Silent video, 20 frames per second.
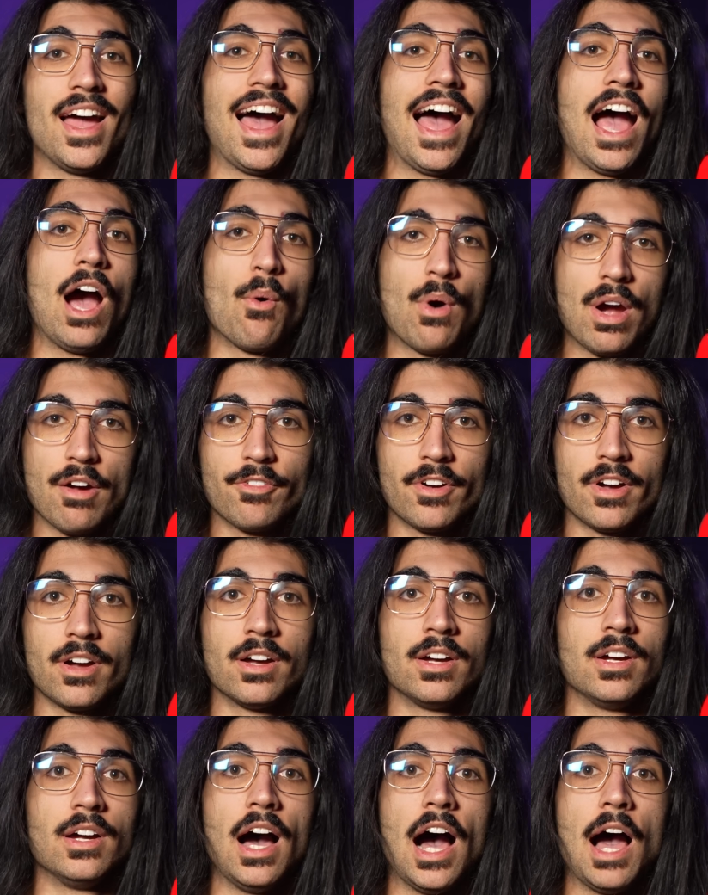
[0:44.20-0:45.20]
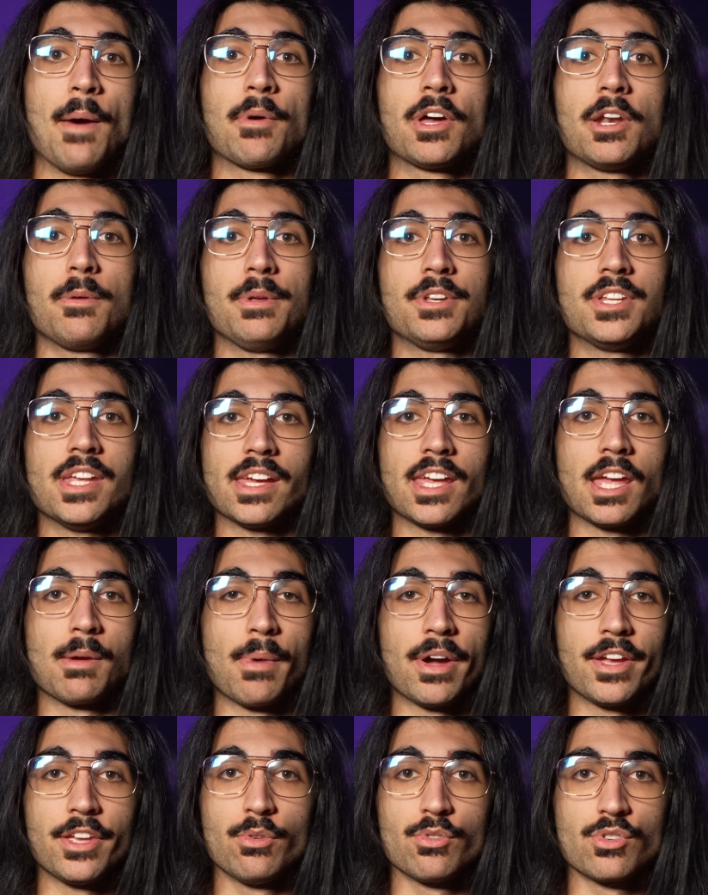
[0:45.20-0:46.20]
However, I'm going to be taking my
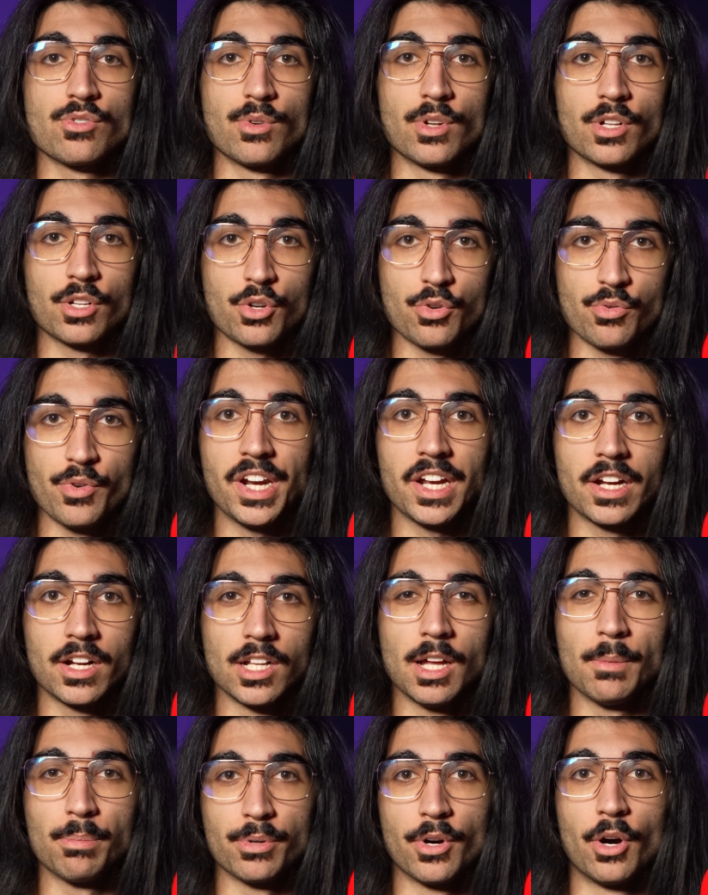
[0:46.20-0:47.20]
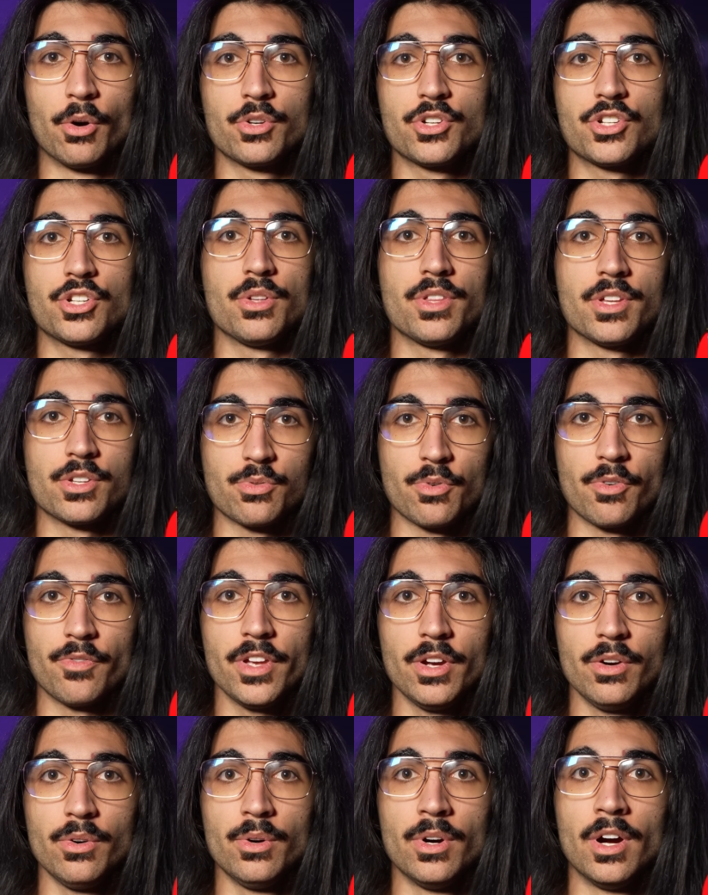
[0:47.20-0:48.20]
usual critical approach to this
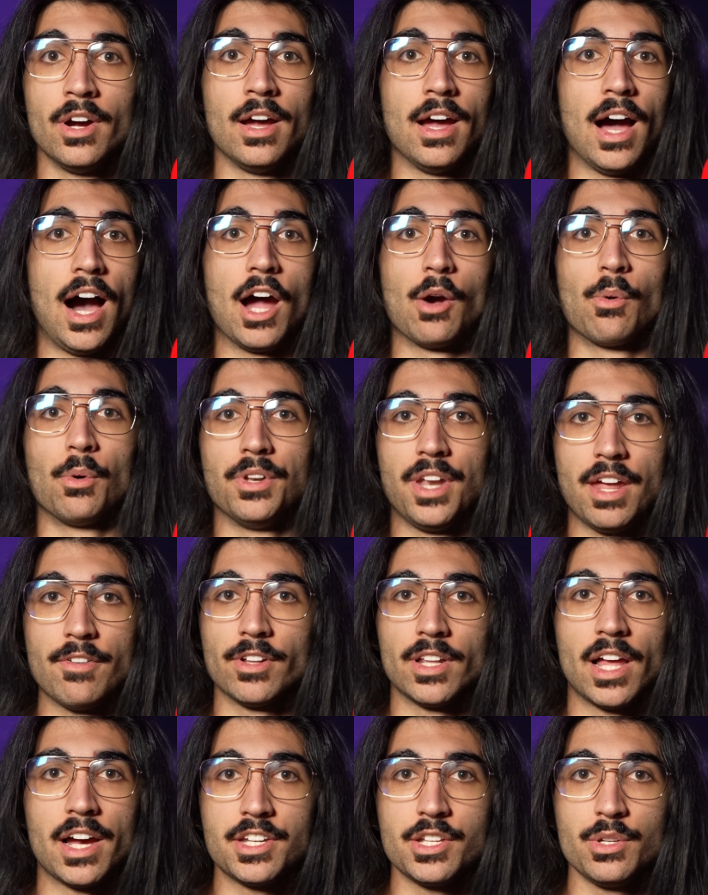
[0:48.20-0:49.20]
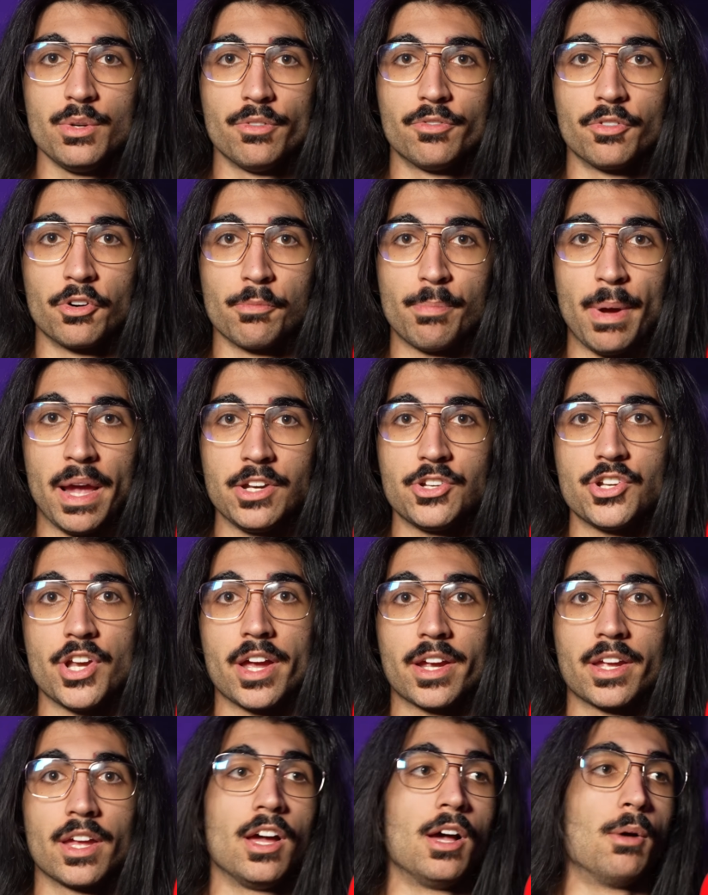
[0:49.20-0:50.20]
review. I will never lie to you for a
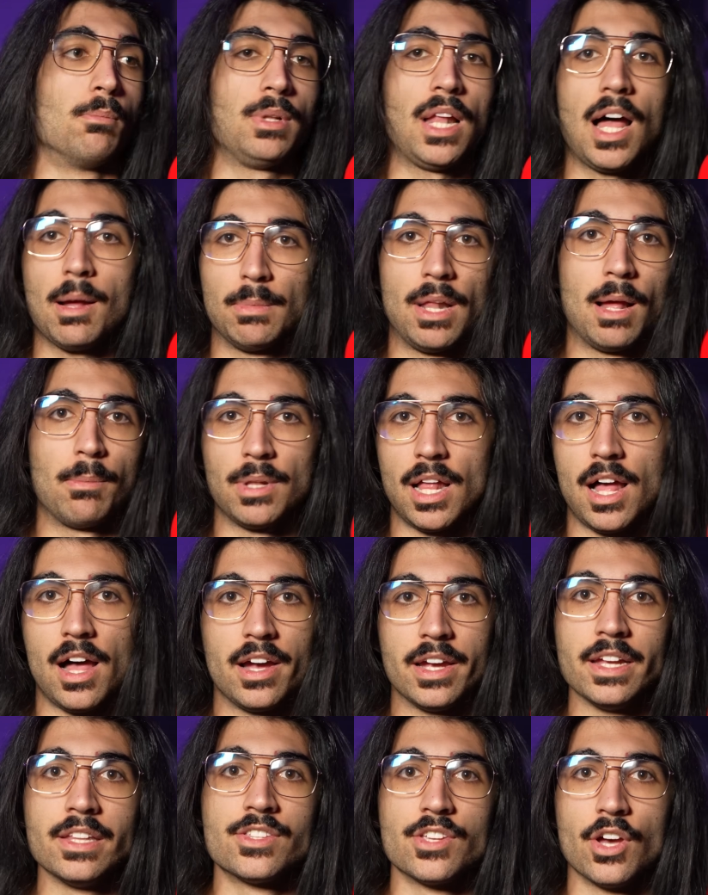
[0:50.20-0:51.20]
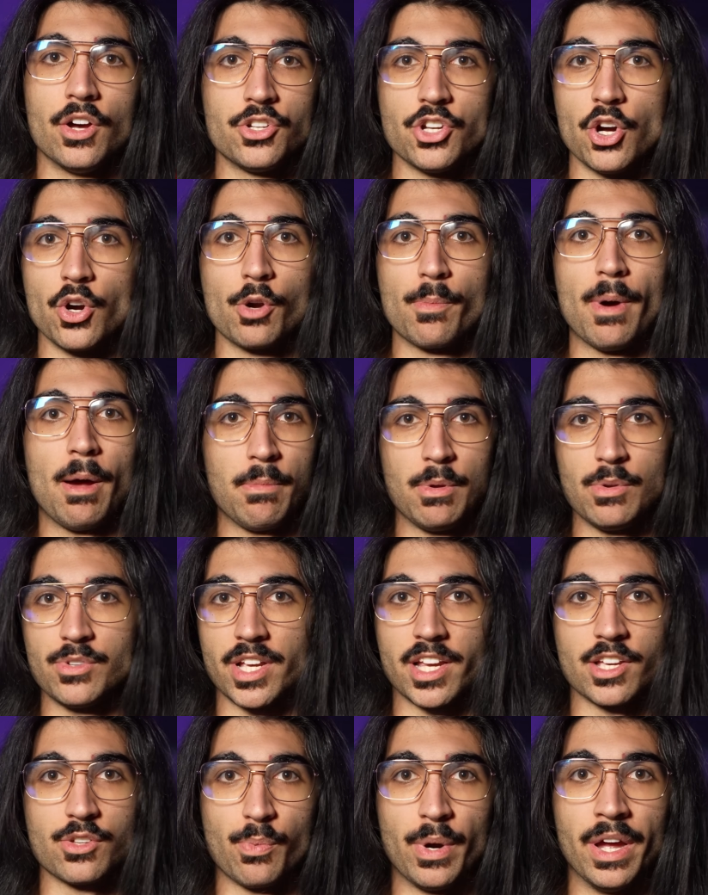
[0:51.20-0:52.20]
paycheck, blah blah blah, insert joke about music
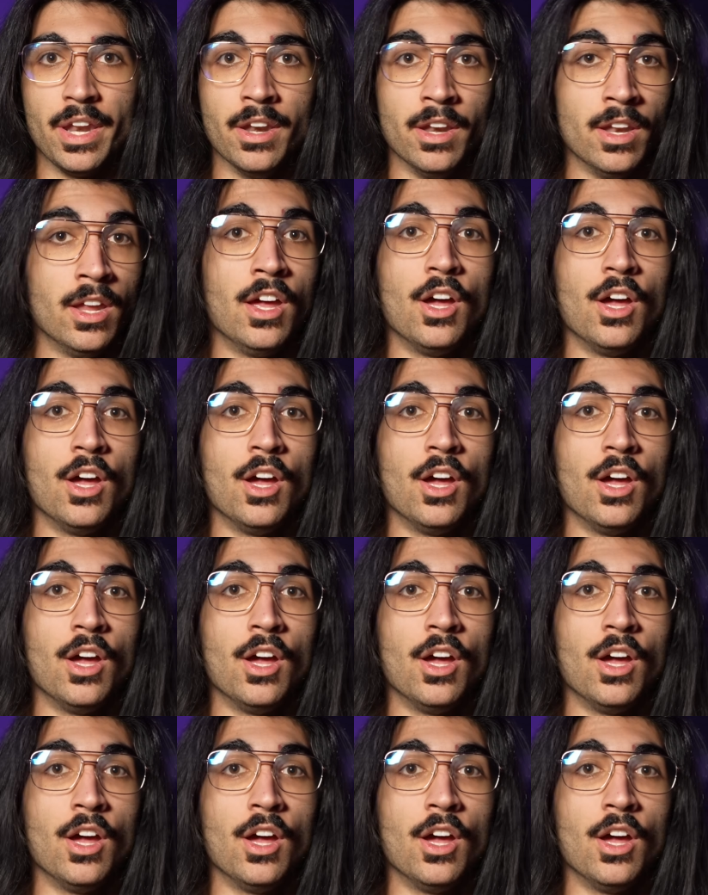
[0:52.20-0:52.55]
as win.